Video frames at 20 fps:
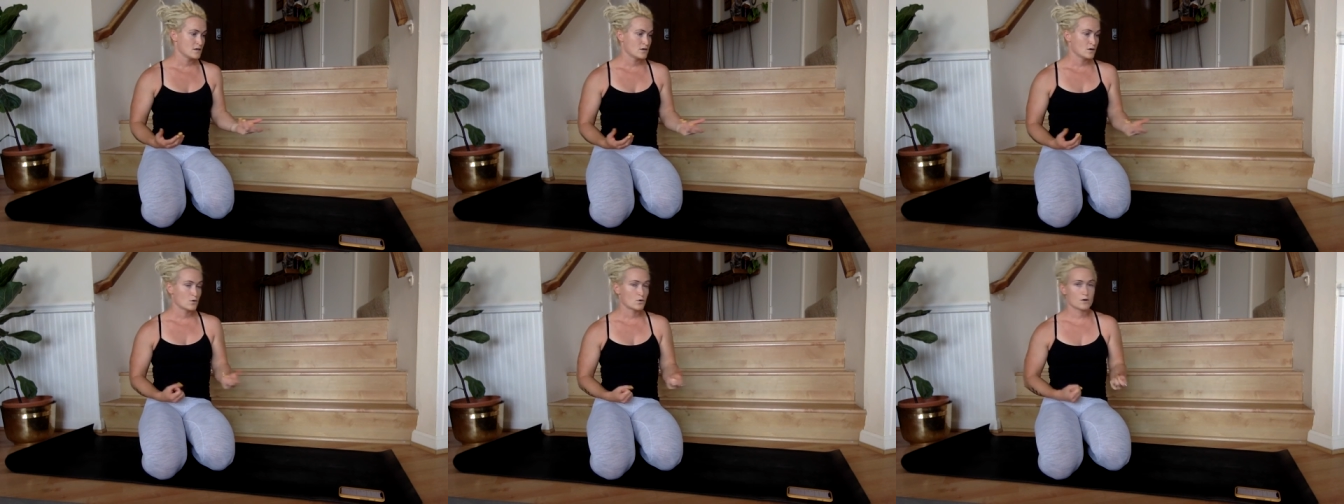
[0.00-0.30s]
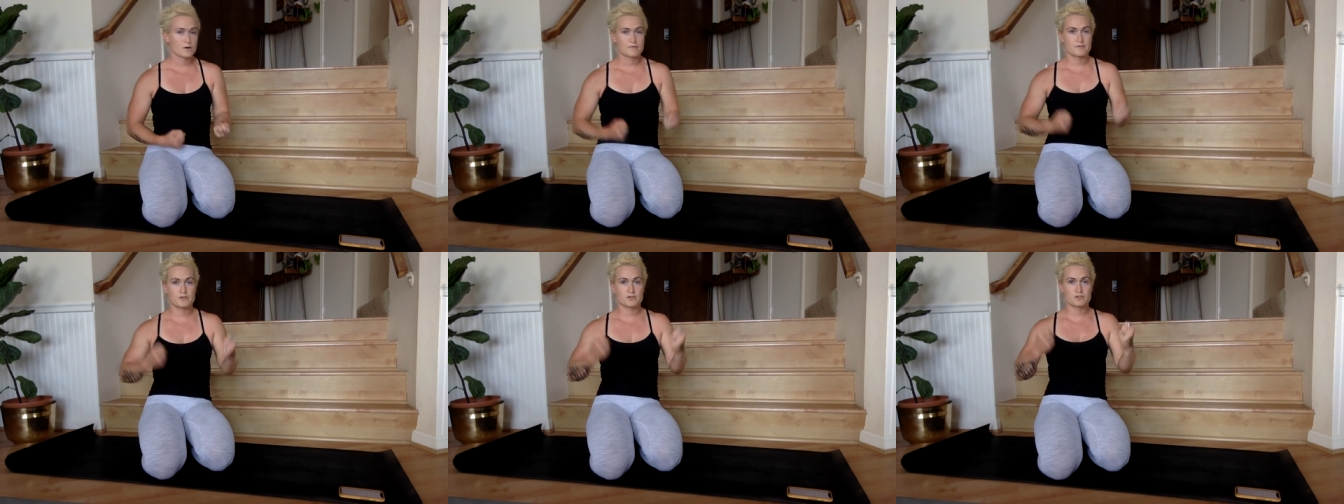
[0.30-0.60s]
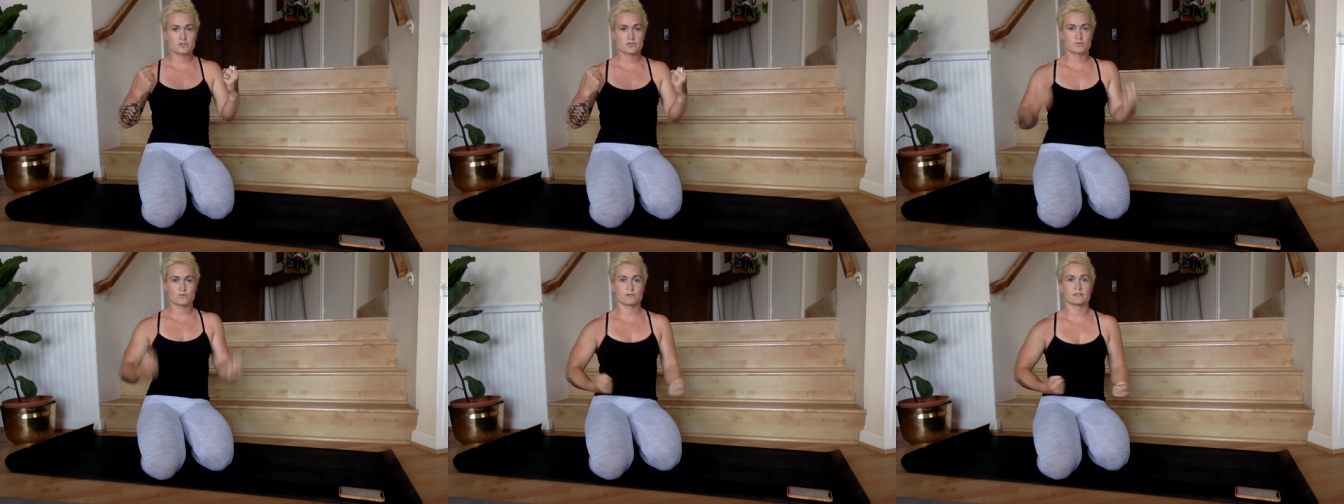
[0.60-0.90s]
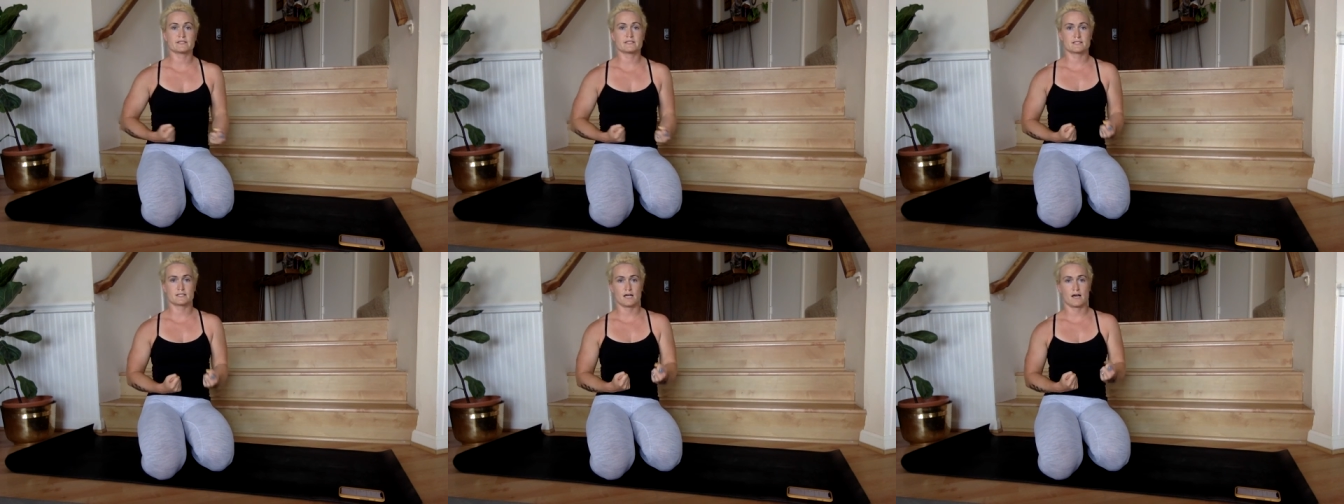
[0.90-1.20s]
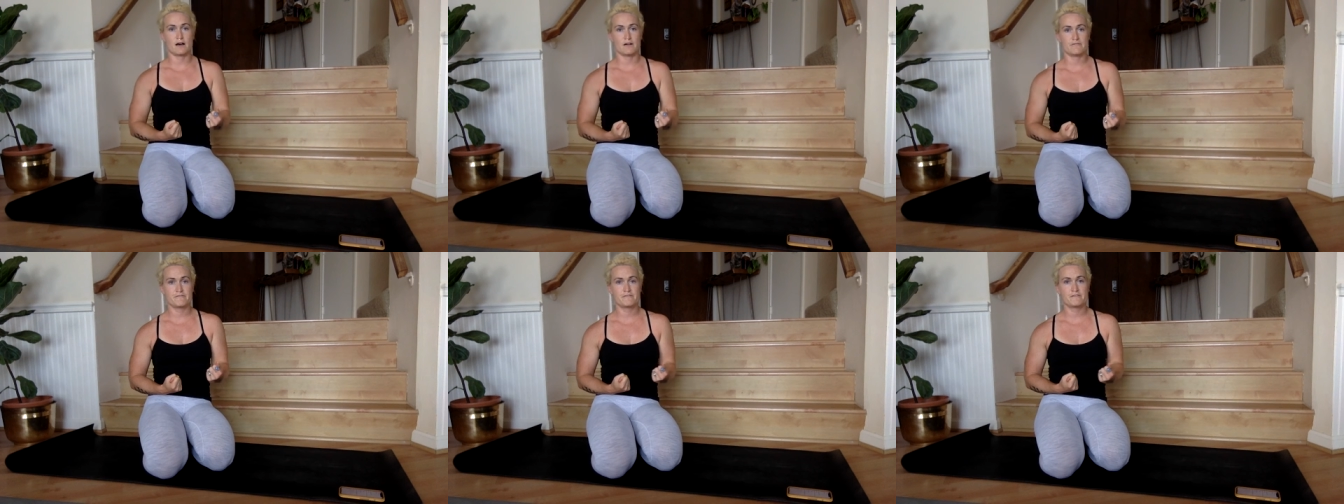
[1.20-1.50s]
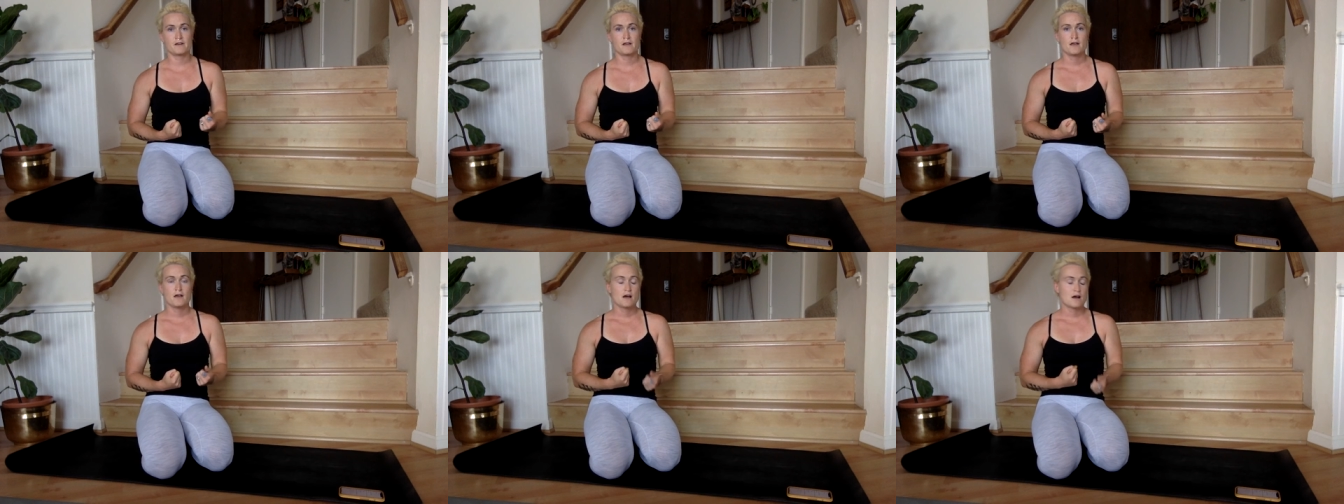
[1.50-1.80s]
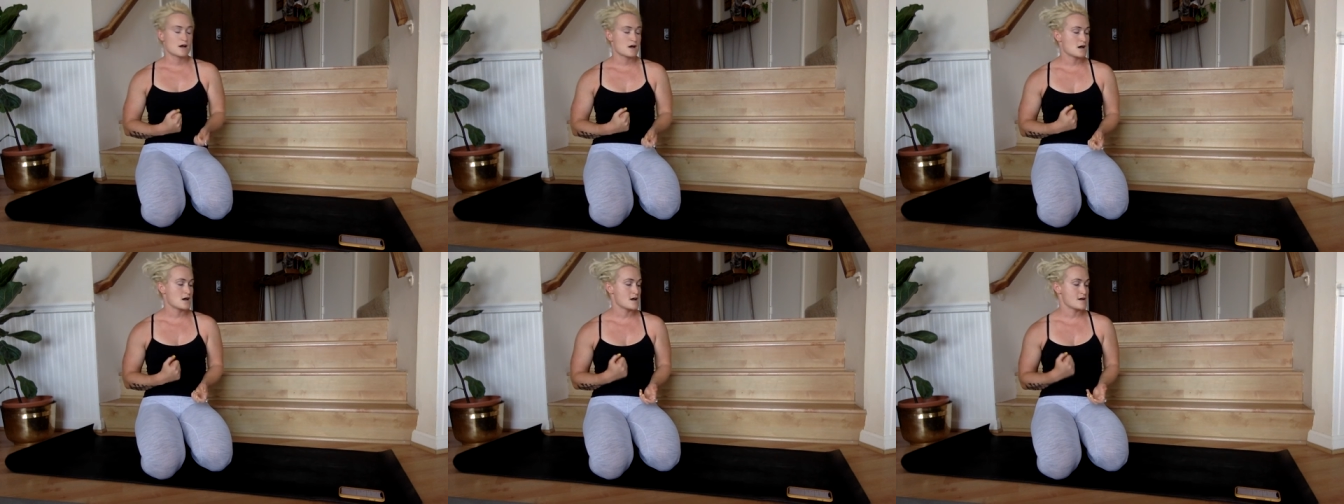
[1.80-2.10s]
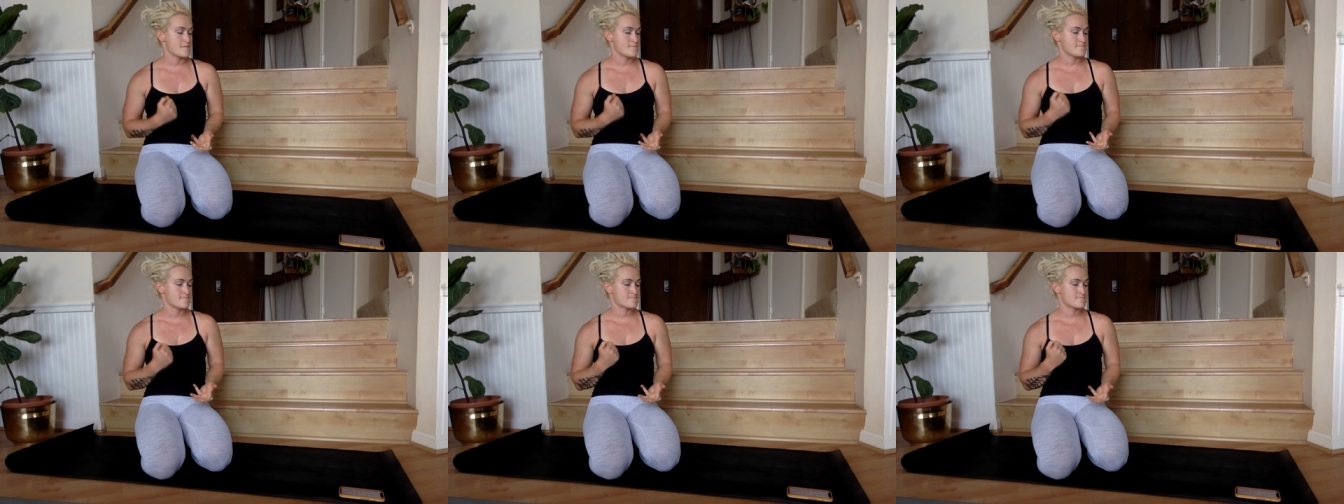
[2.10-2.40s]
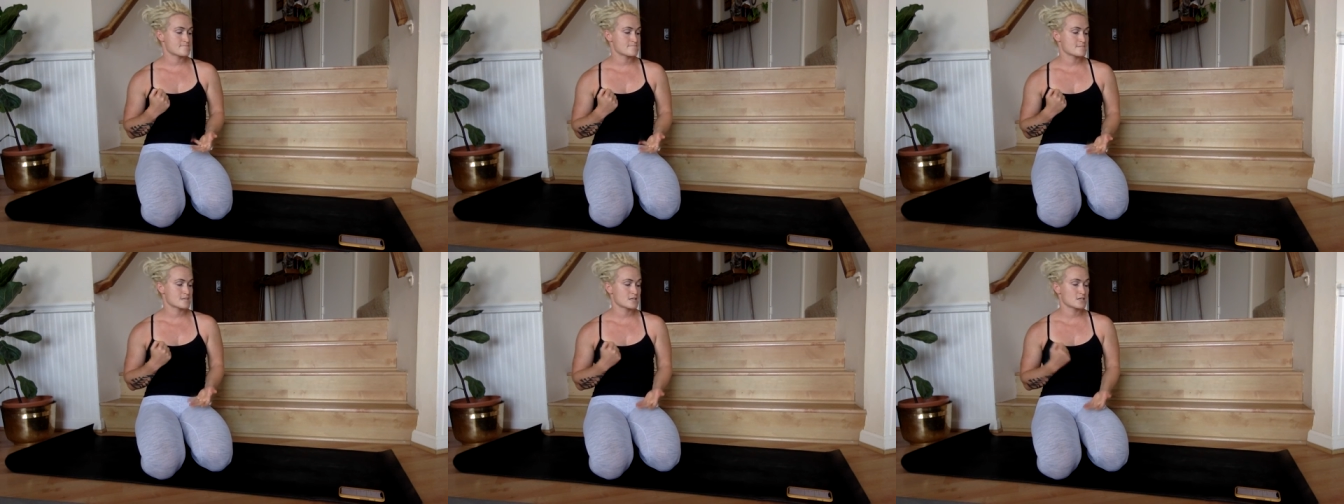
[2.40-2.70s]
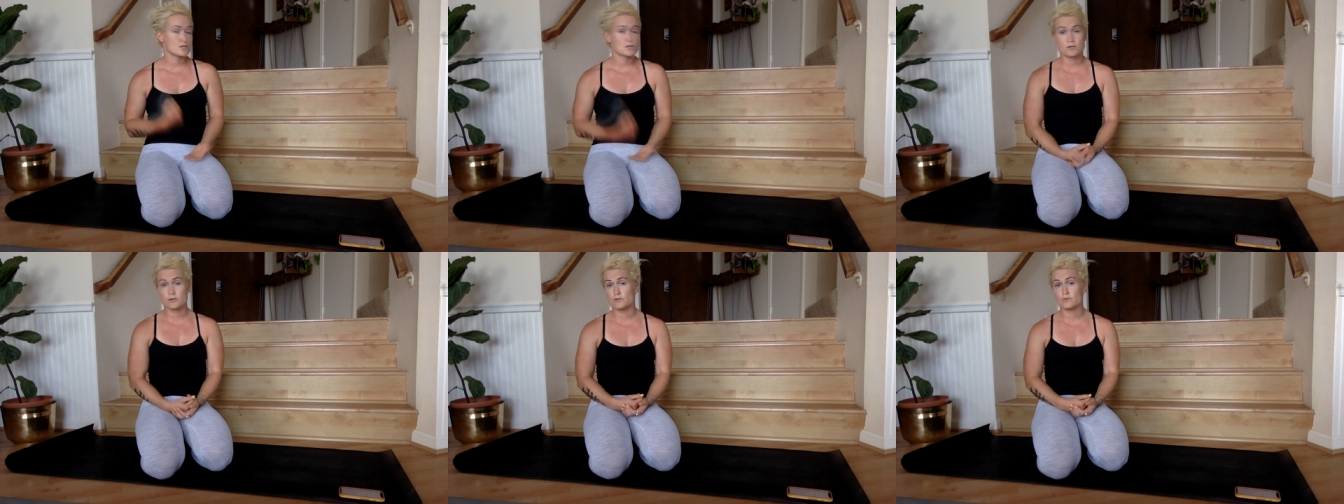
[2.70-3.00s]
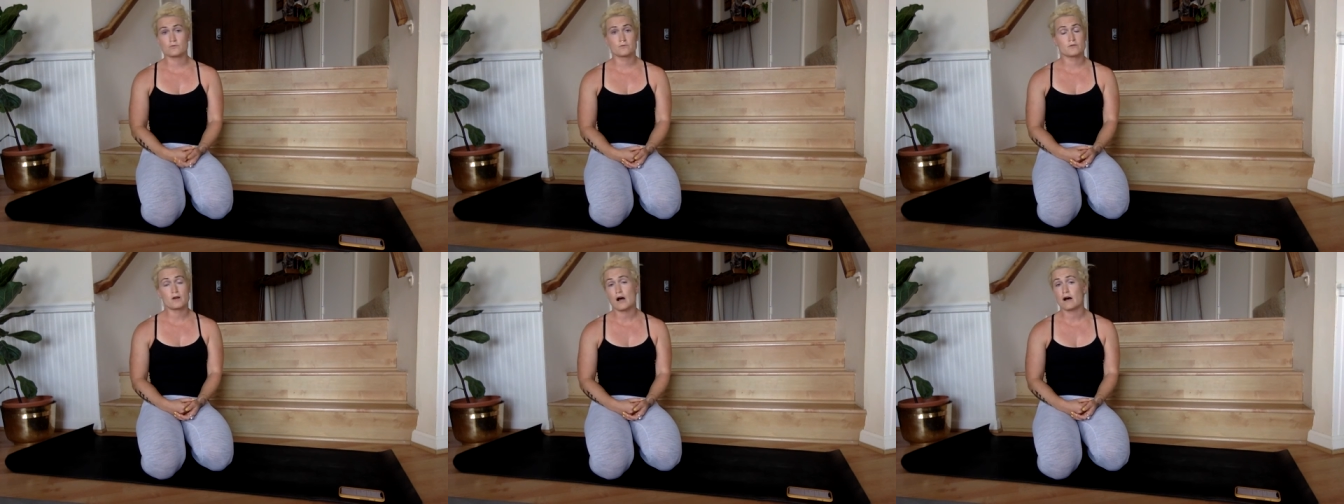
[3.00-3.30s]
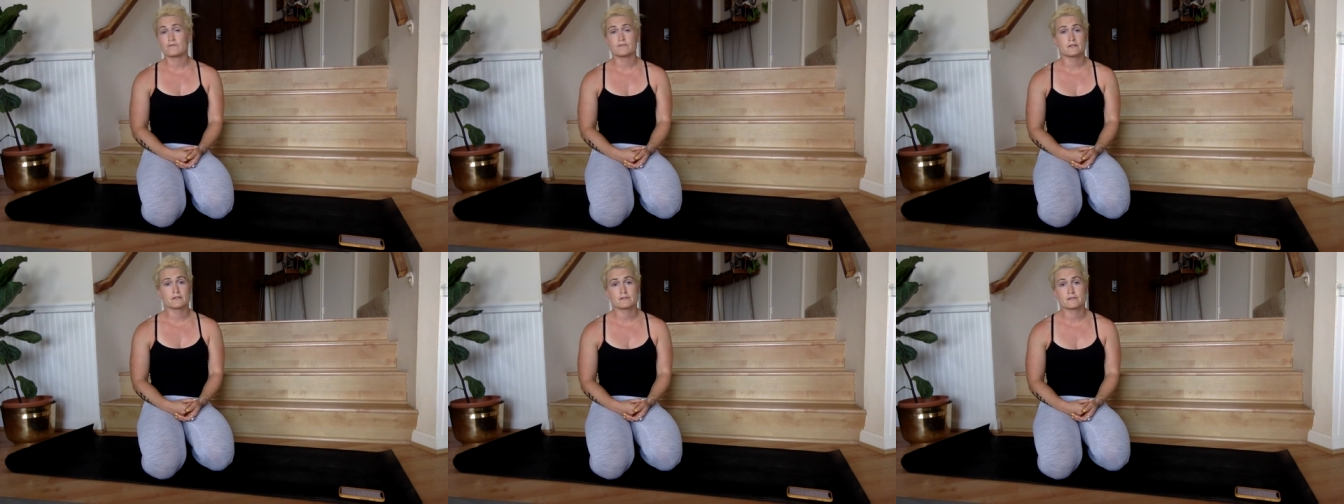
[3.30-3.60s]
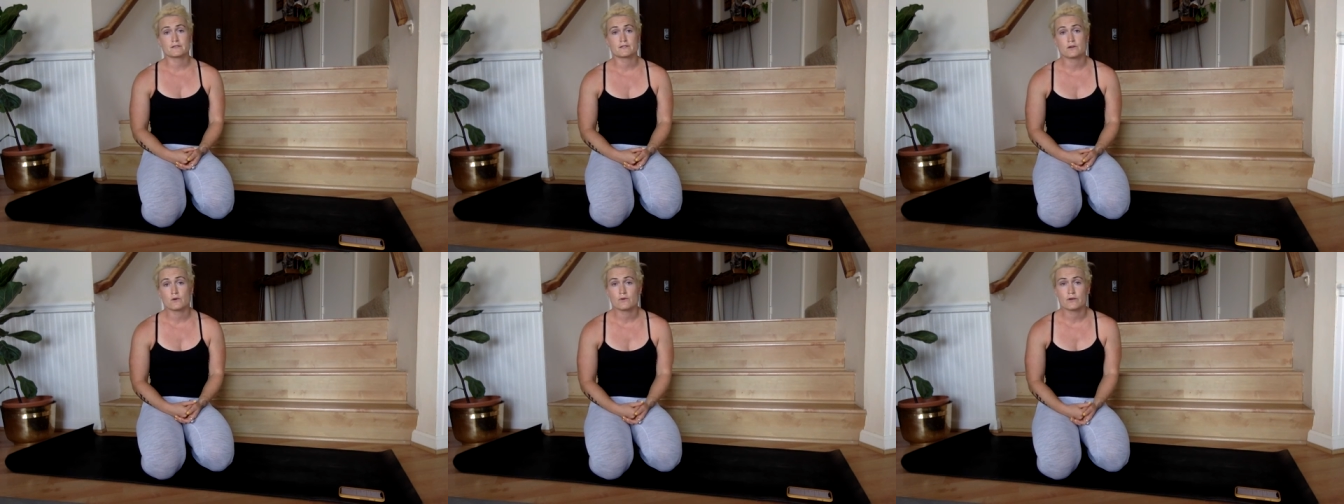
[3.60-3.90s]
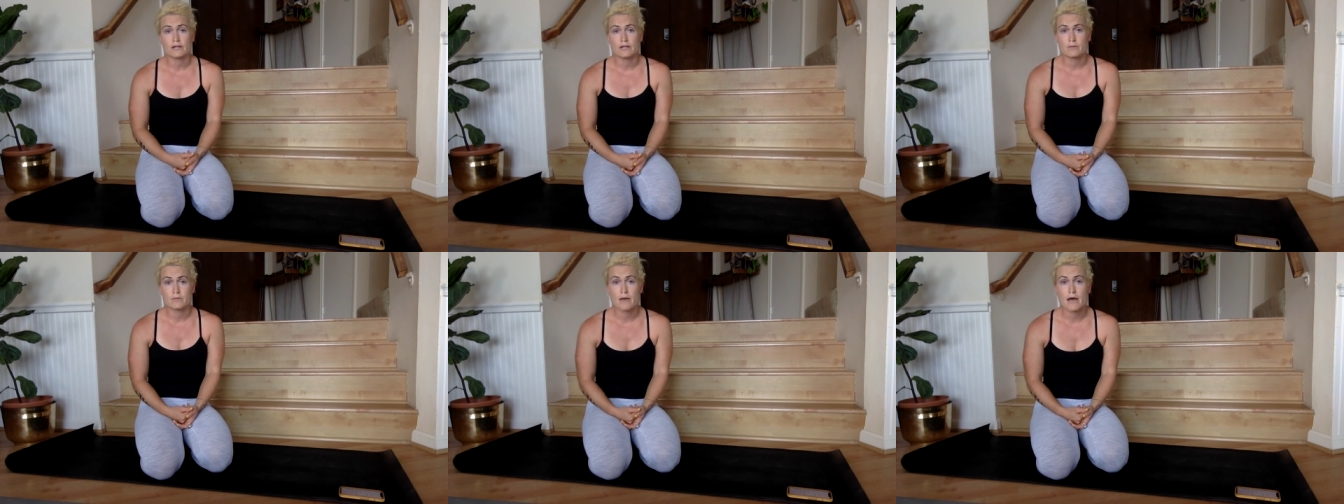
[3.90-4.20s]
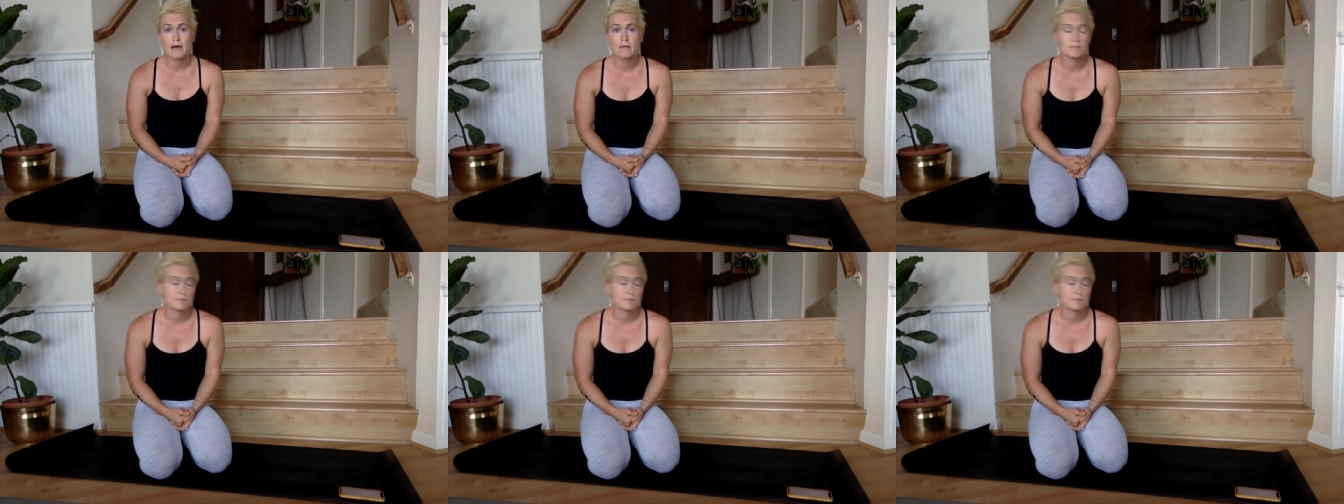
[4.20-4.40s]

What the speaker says: or if you're just really tough, you obviously don't need a mat,